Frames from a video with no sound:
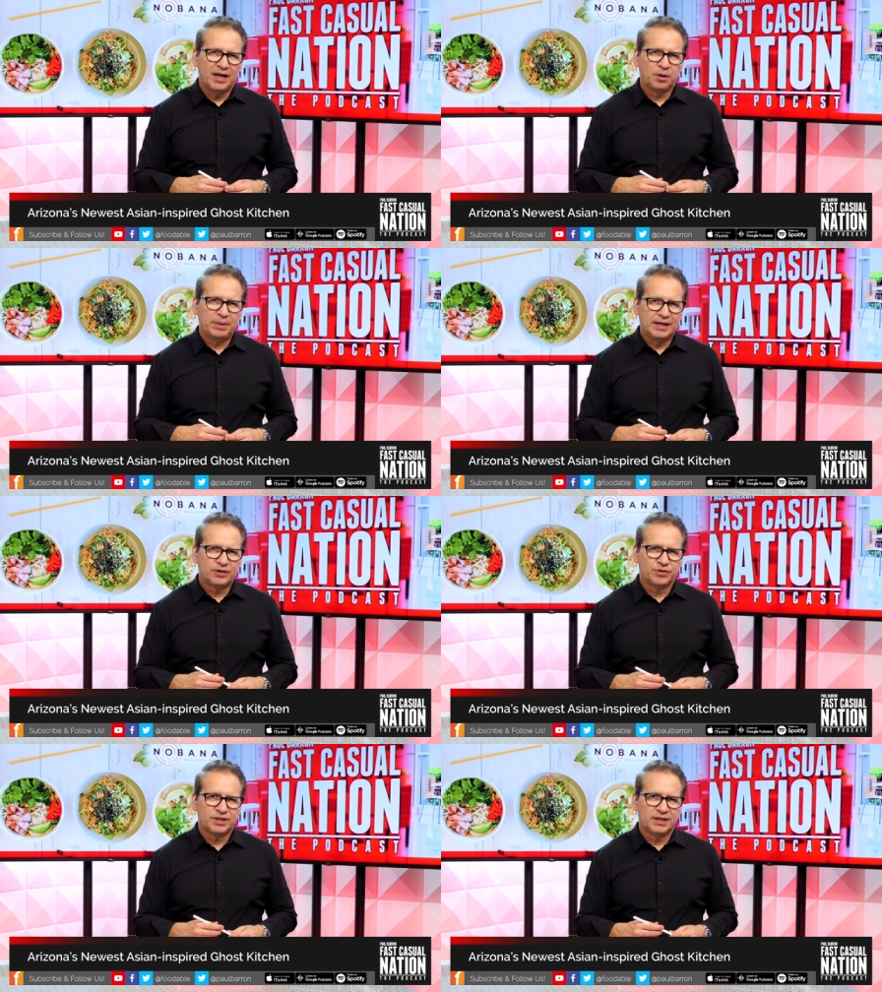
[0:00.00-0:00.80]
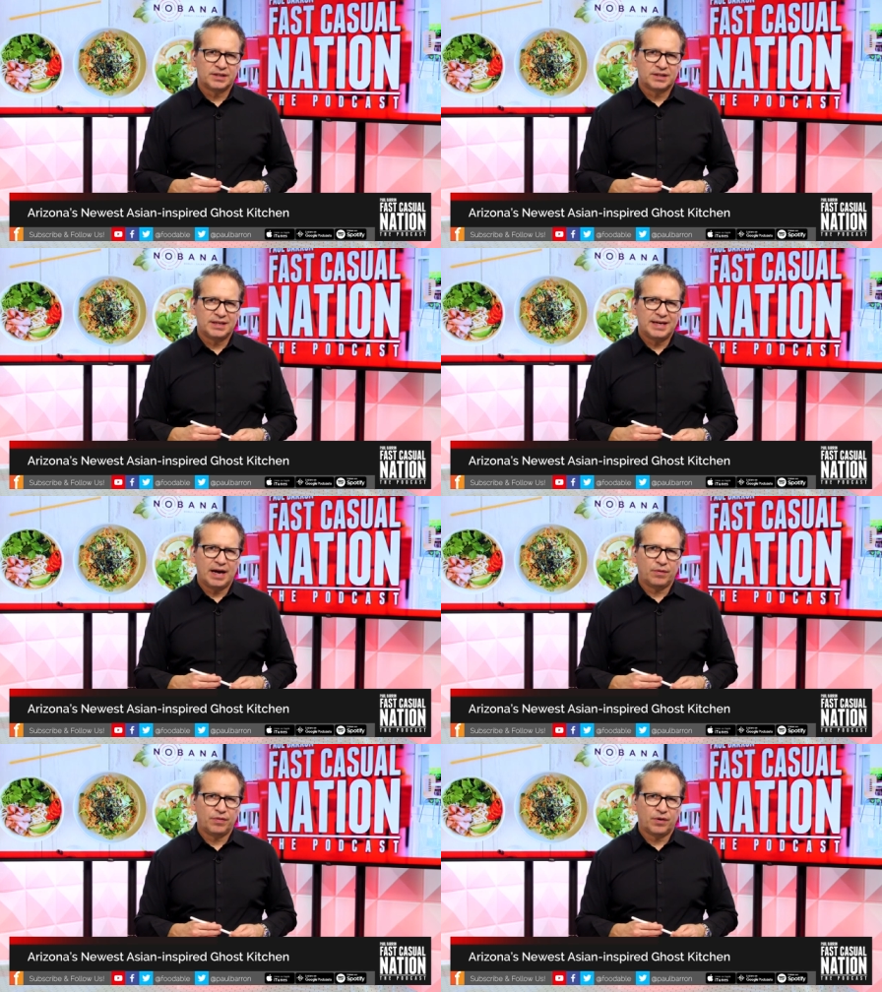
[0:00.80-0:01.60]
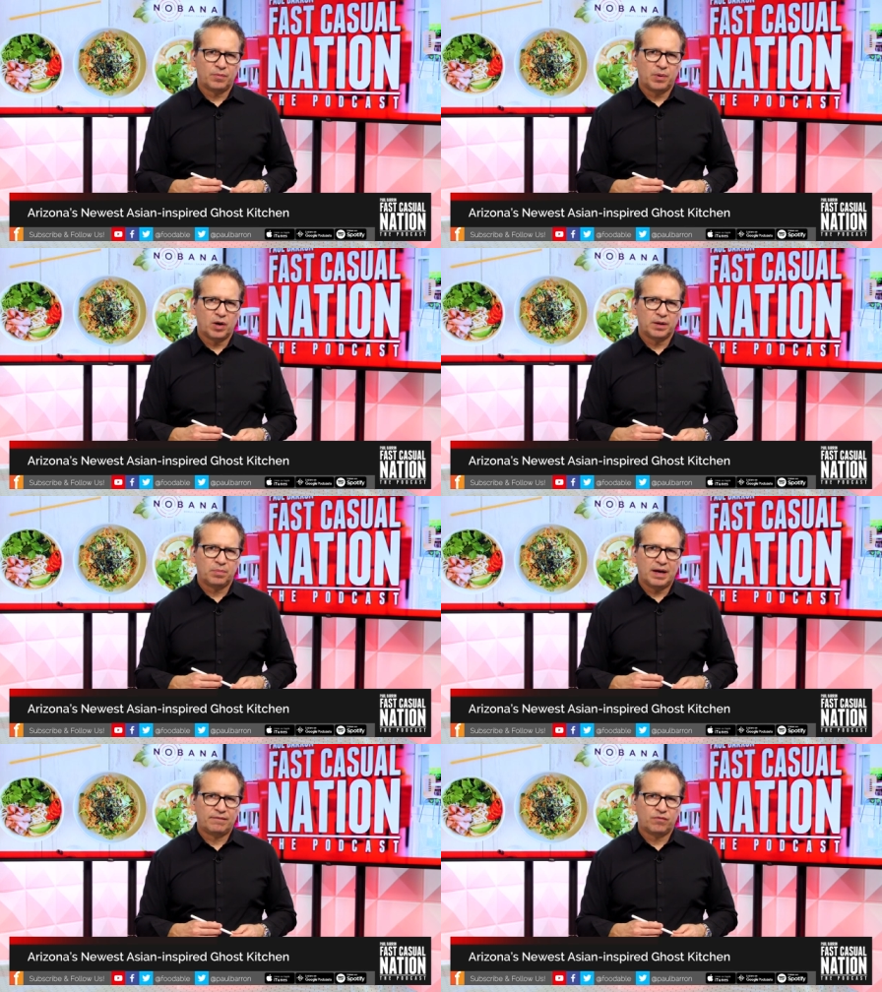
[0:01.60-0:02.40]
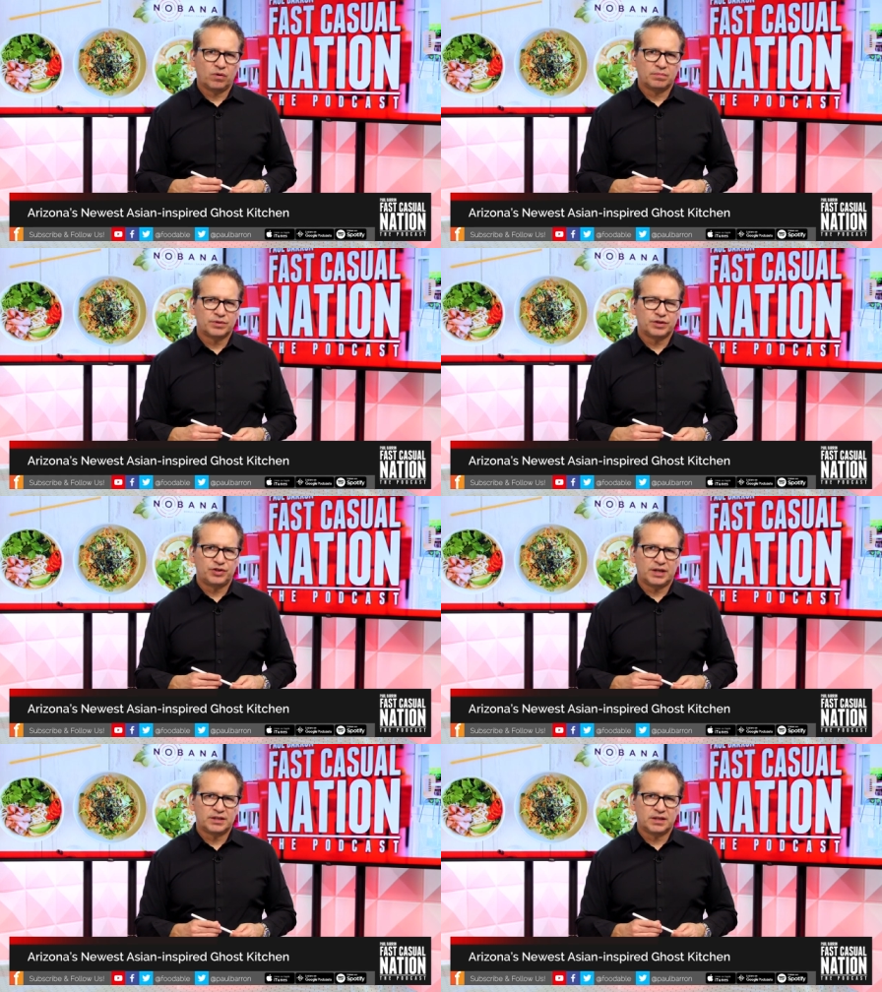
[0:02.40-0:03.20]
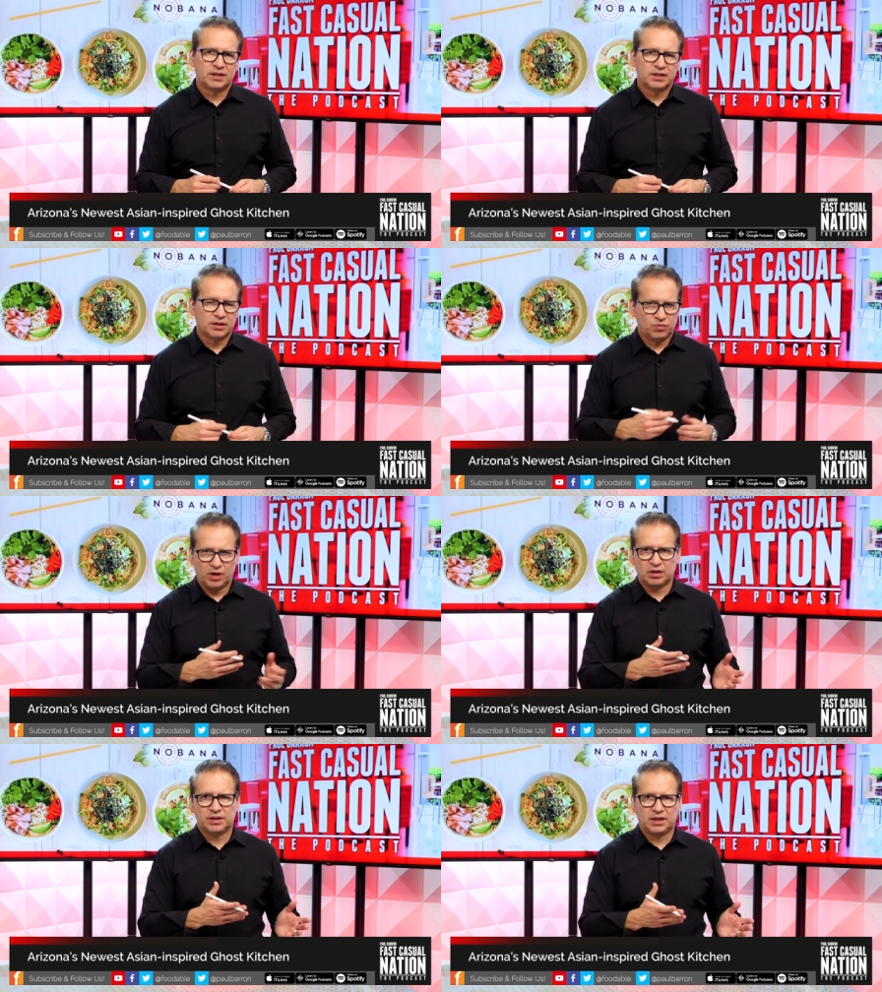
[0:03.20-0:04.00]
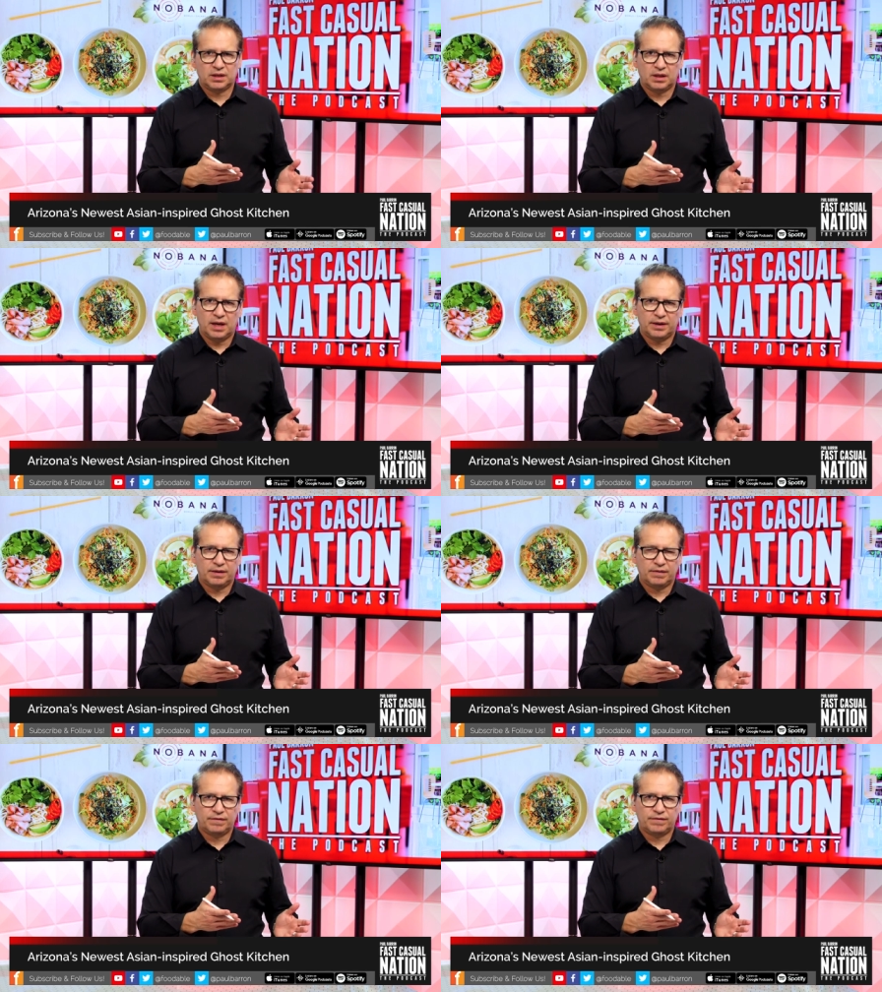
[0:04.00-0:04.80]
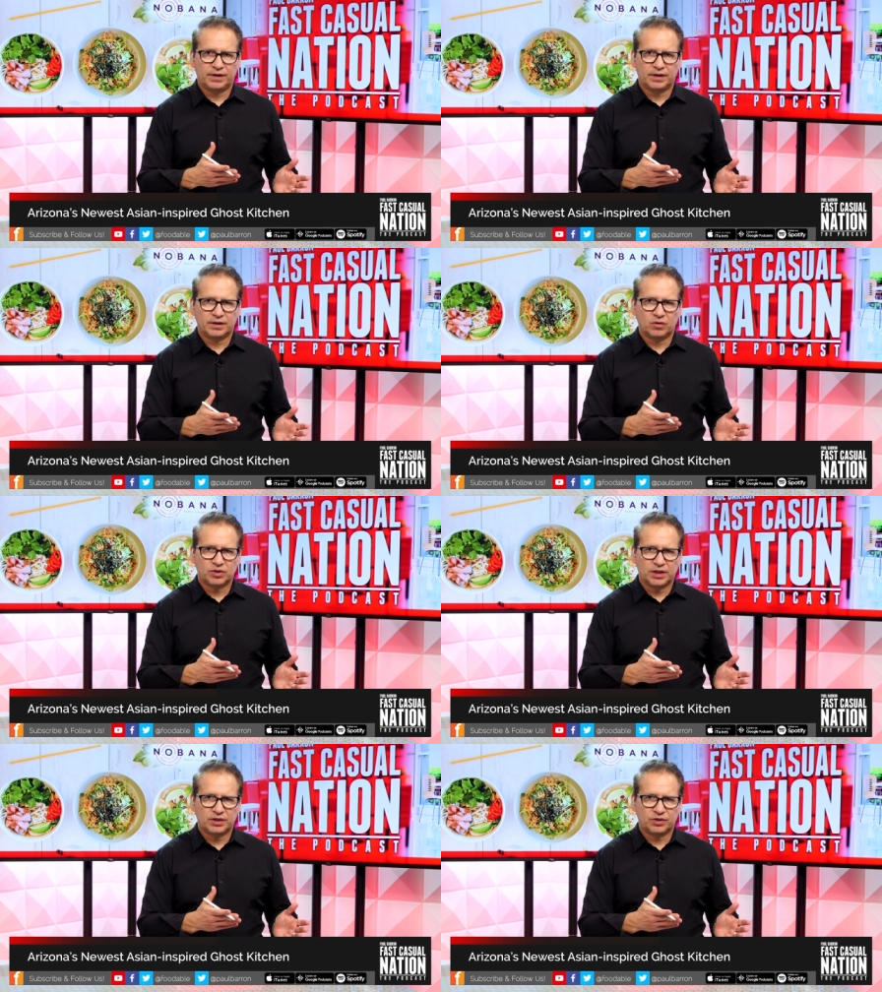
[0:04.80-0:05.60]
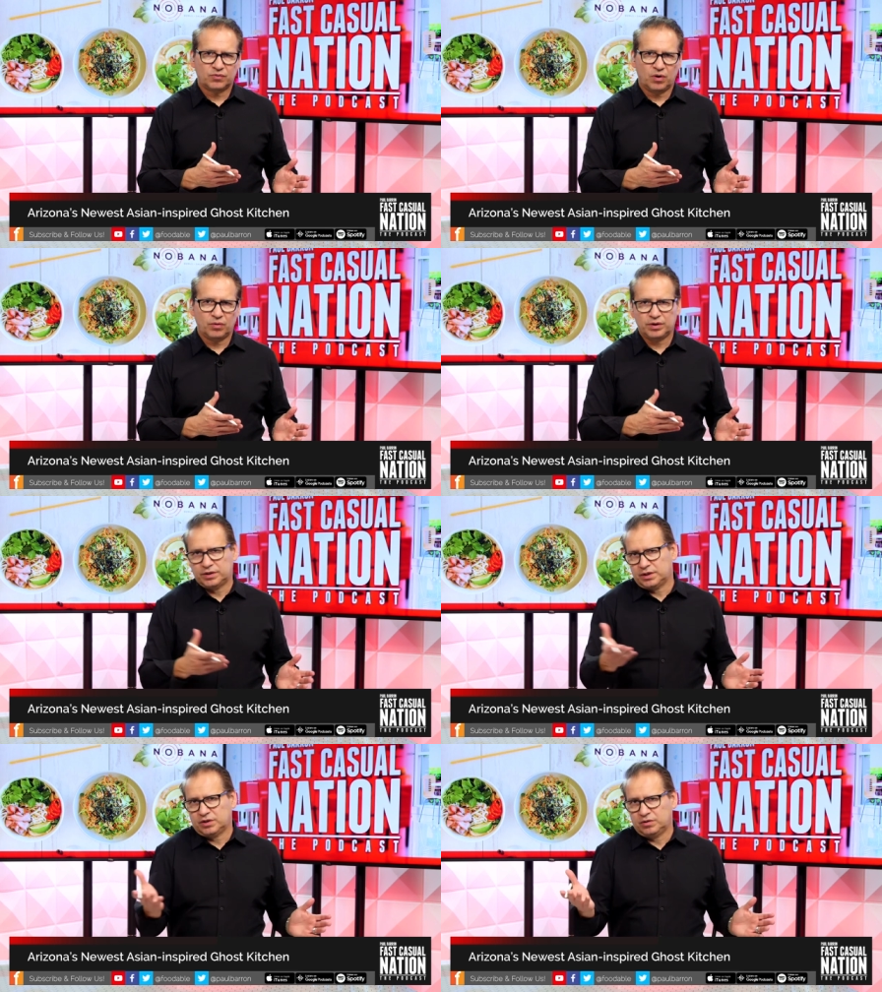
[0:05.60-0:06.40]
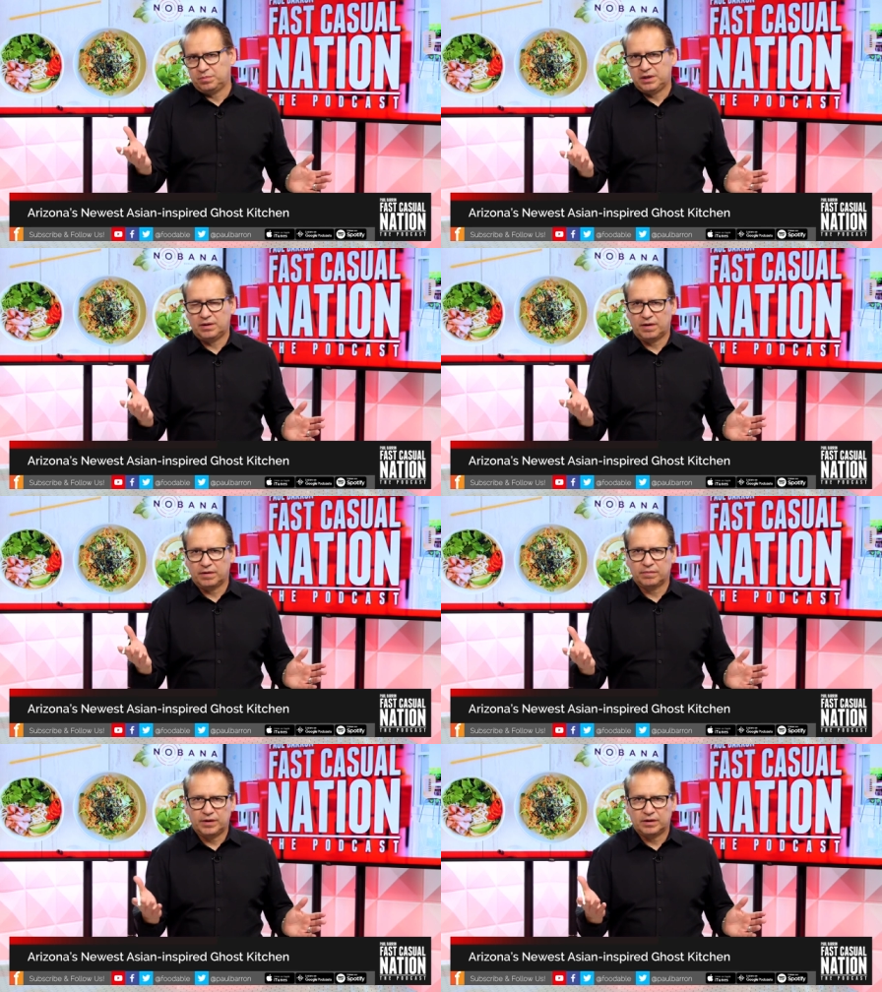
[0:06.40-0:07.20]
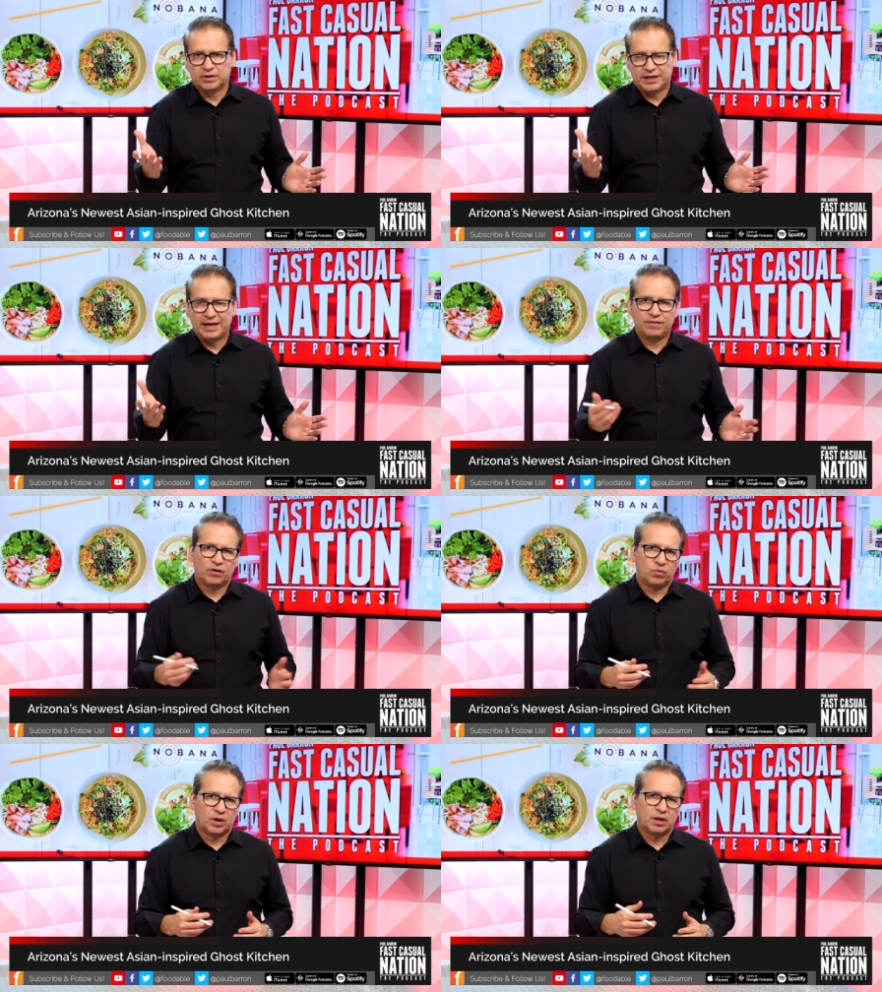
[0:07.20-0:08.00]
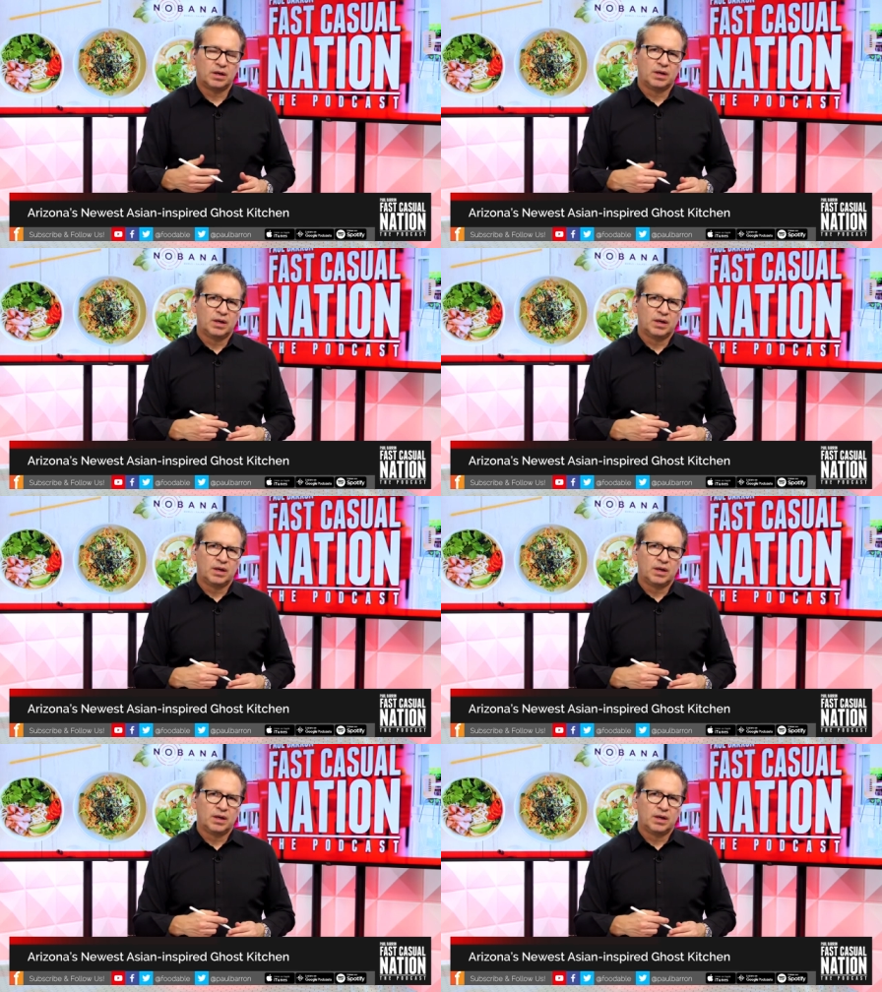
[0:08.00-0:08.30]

It'll be interesting to see how the third-party platforms adjust to this, because we are seeing a lot of uh, ghost kitchen growth, because this could be their their savior, where,